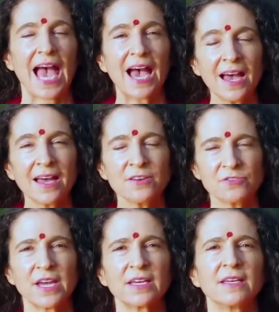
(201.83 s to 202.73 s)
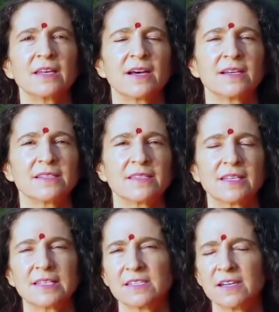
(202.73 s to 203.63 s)
And recognize
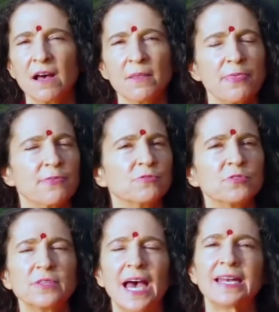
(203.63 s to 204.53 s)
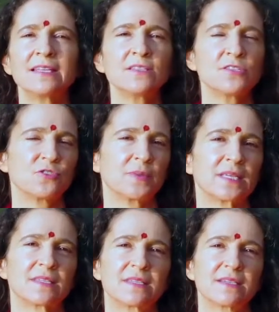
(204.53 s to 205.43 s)
that it's not through that
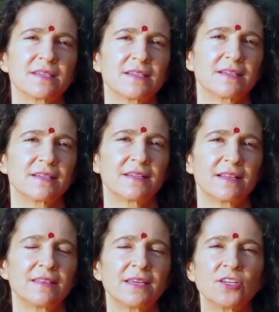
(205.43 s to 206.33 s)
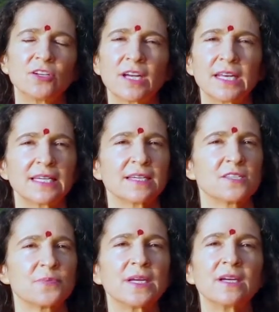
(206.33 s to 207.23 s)
instrument that you're going to
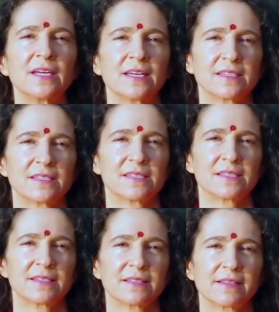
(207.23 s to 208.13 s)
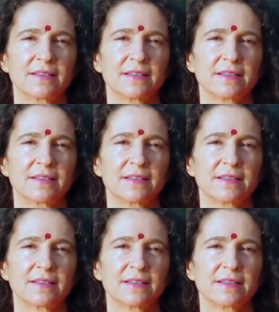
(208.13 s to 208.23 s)
experience